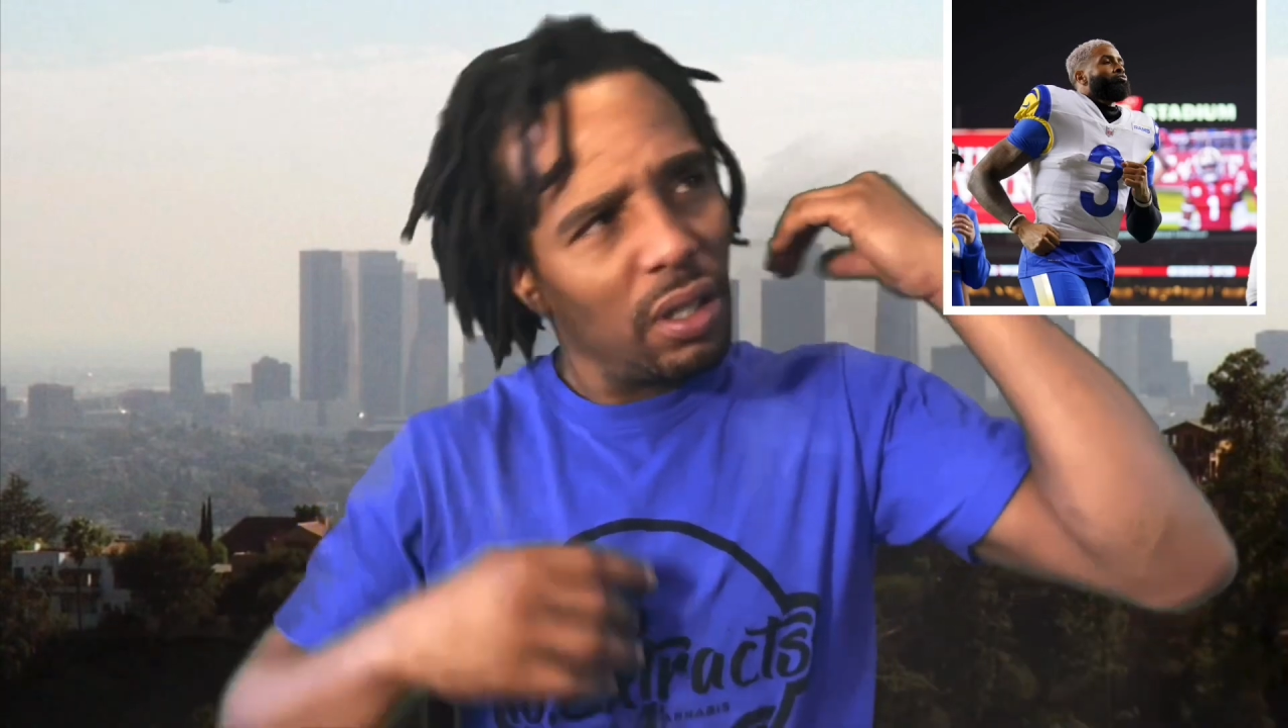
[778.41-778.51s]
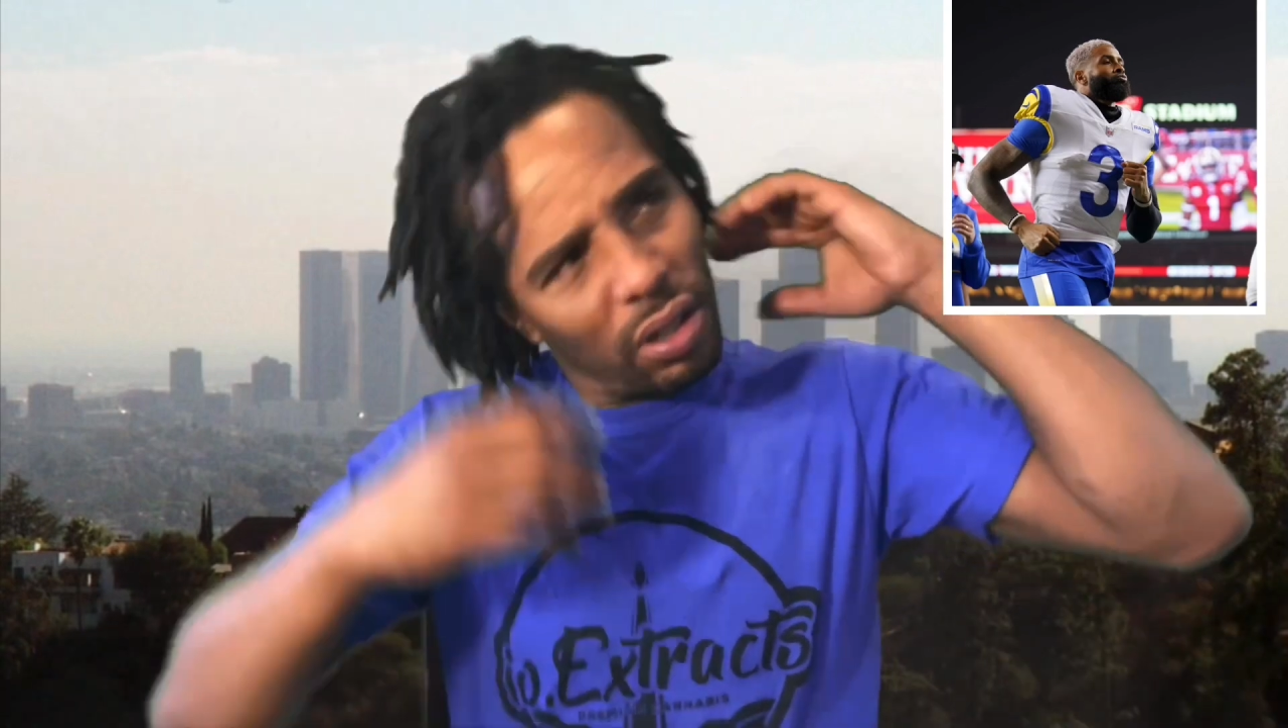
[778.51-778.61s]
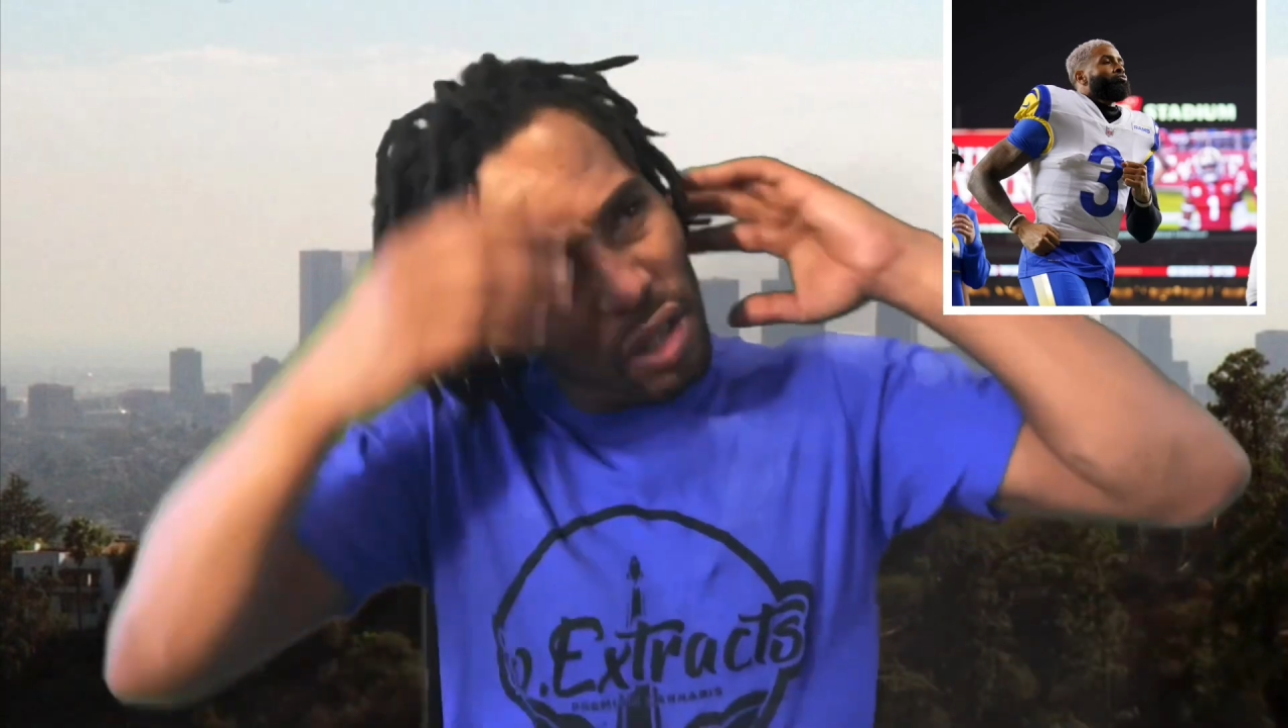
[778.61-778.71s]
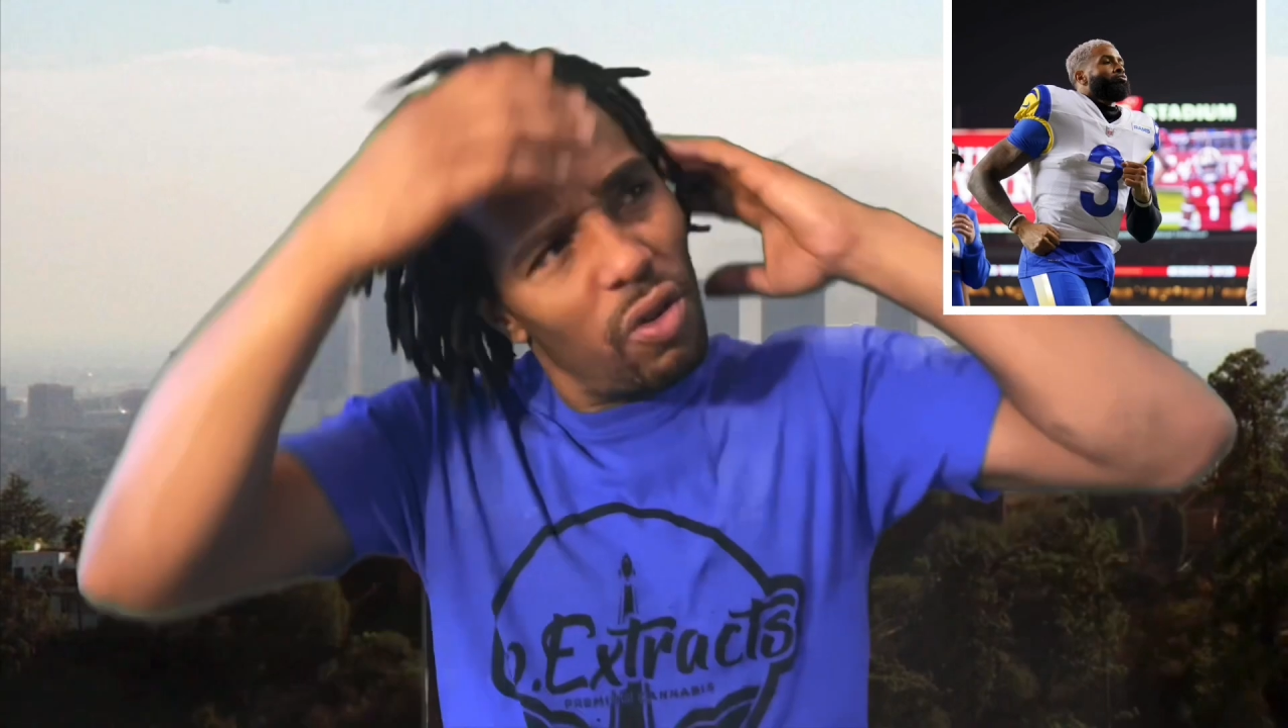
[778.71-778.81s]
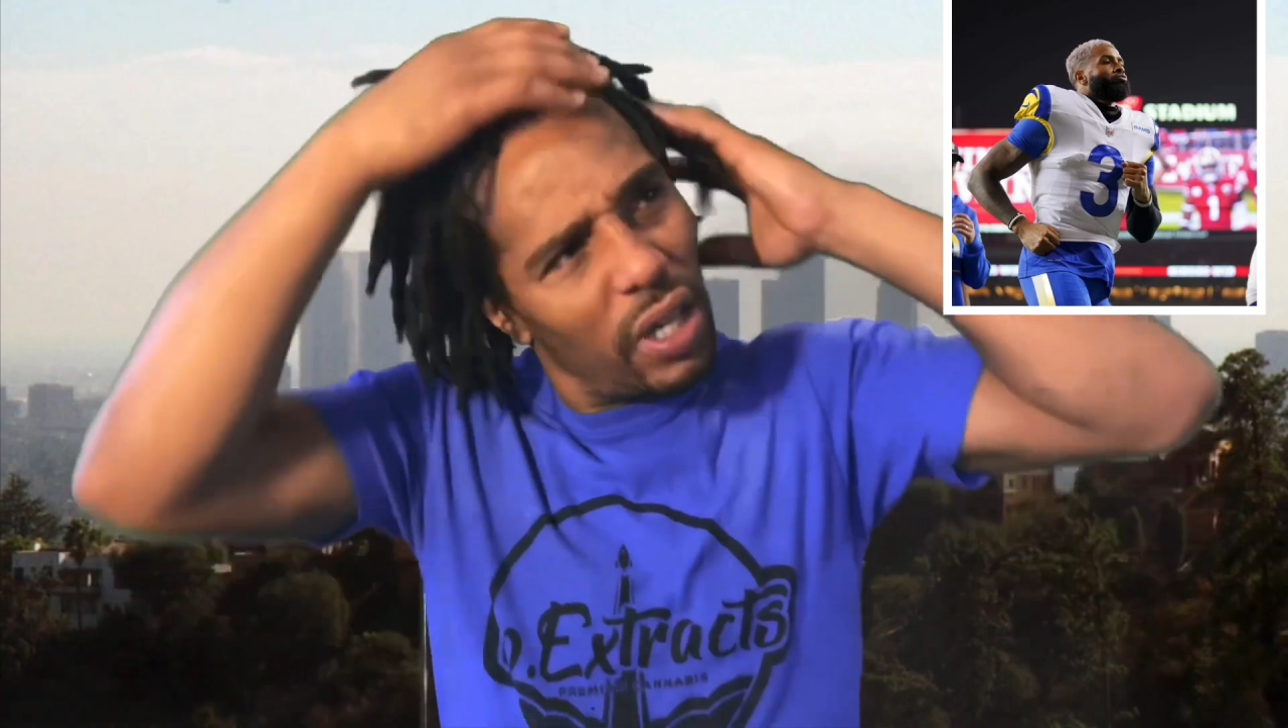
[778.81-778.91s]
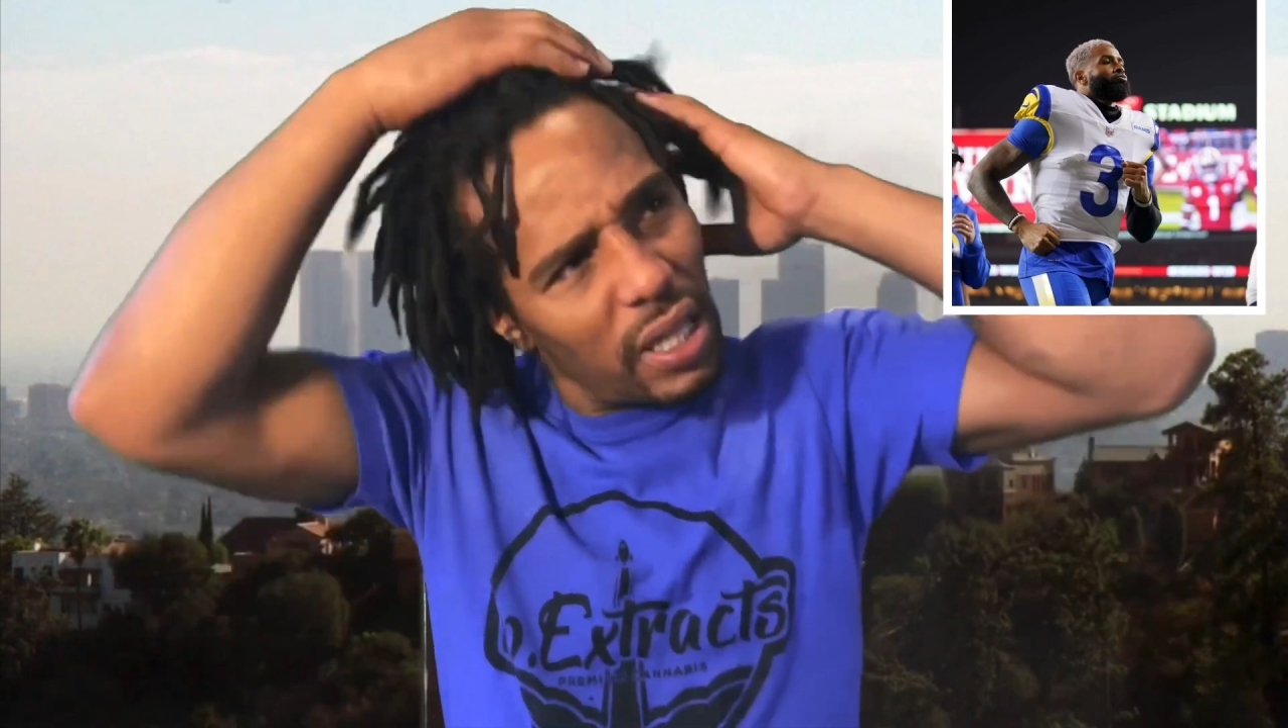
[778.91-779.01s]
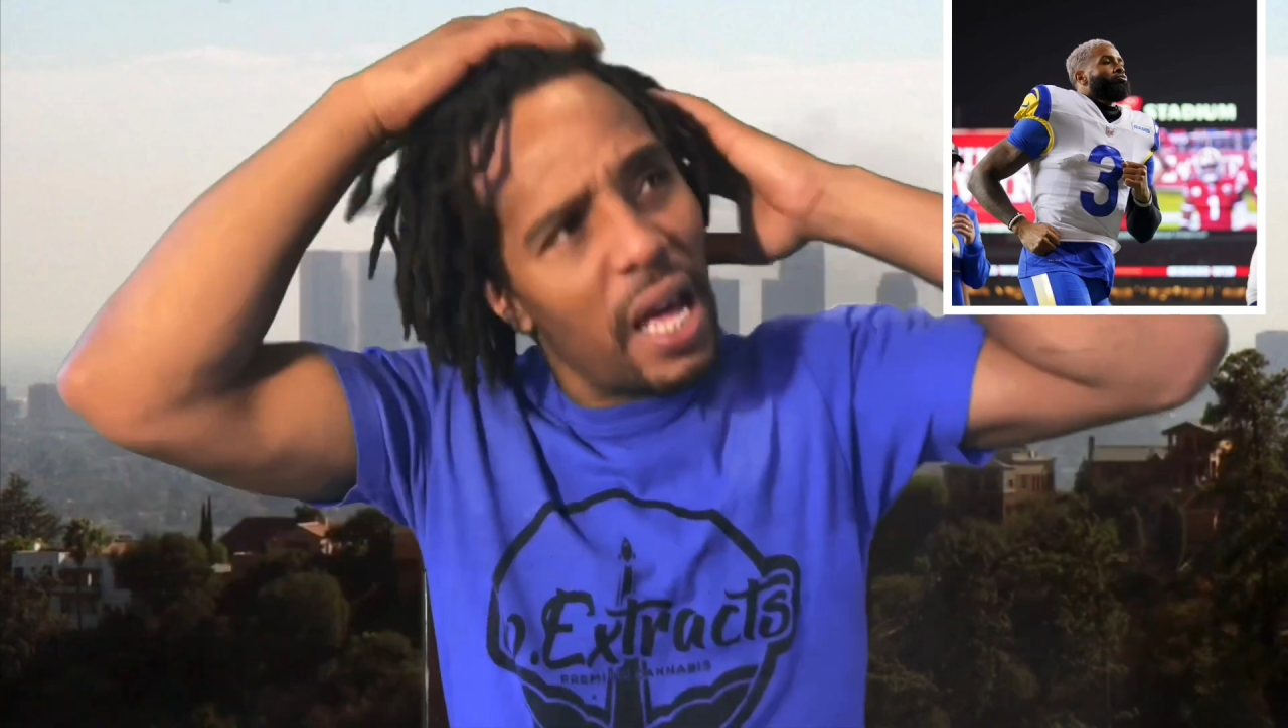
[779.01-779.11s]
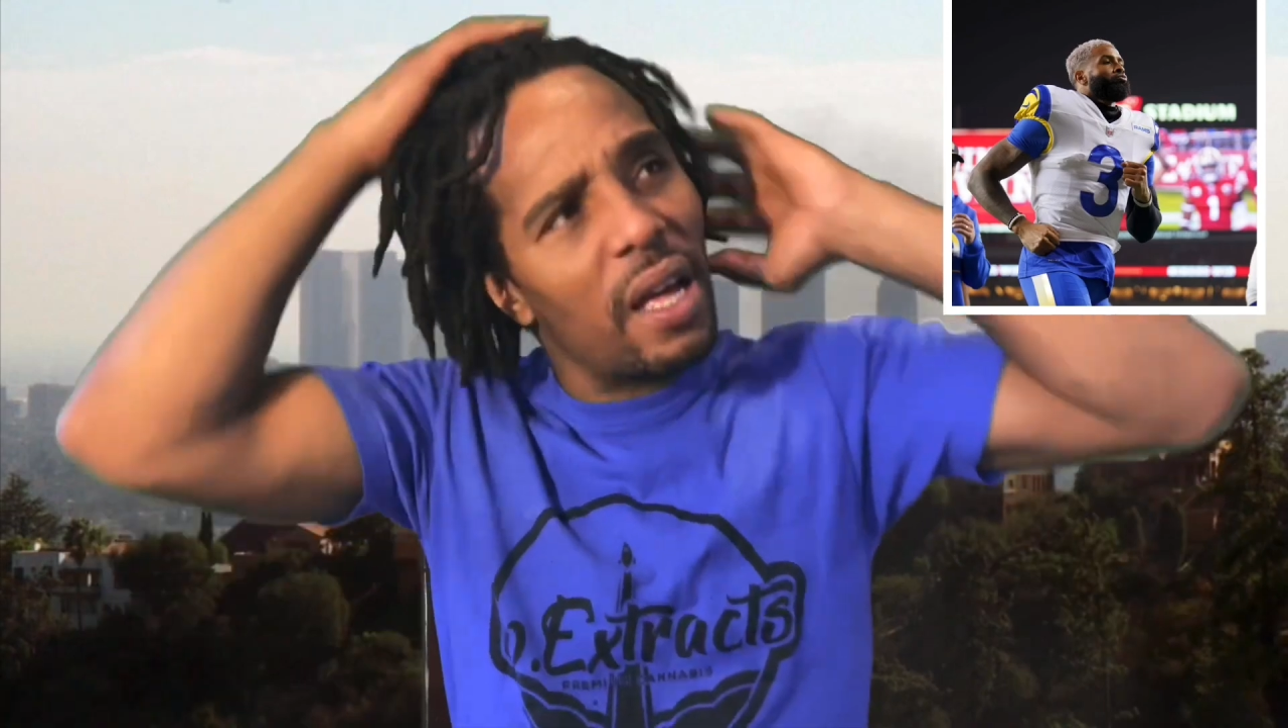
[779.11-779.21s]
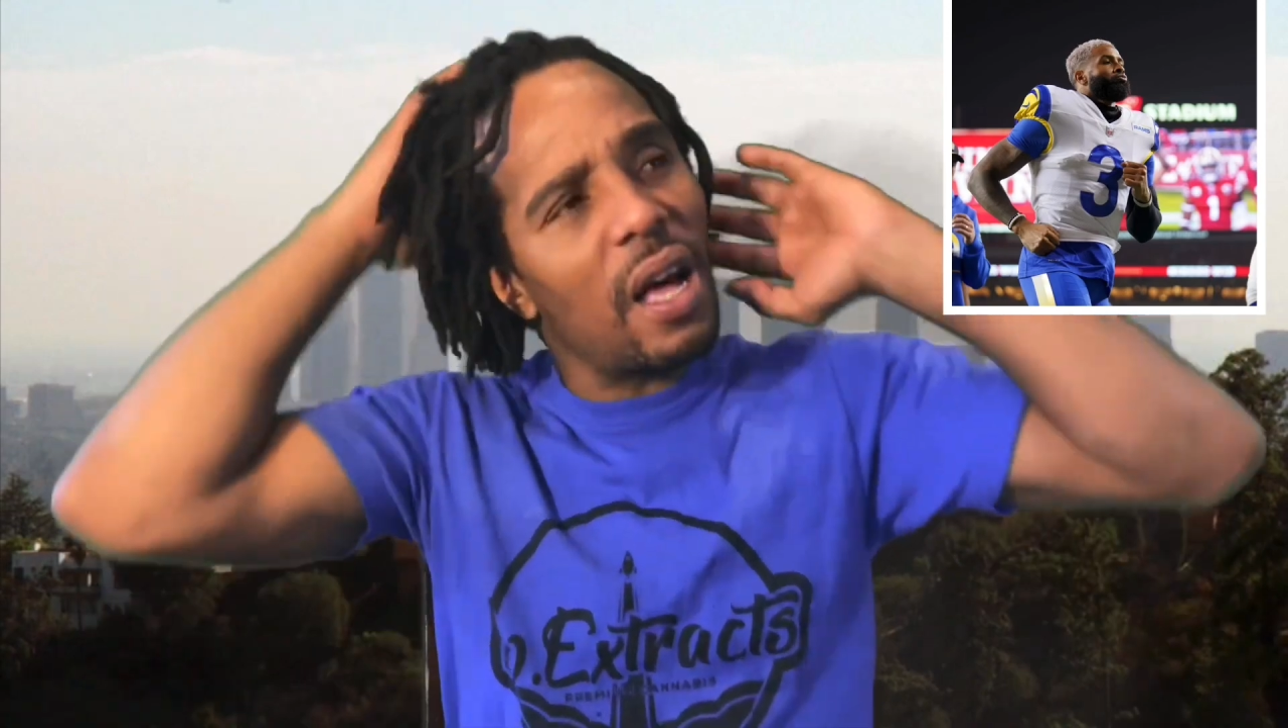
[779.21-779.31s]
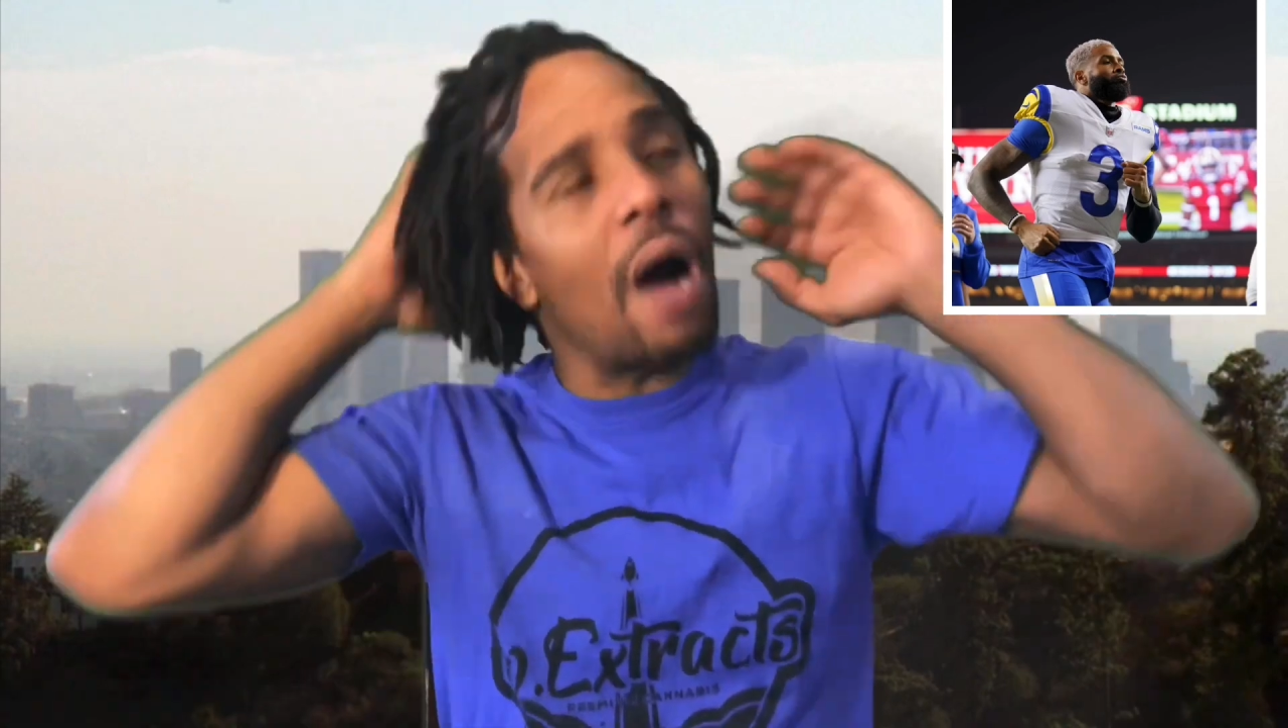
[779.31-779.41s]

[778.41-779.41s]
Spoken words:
Can you hit that?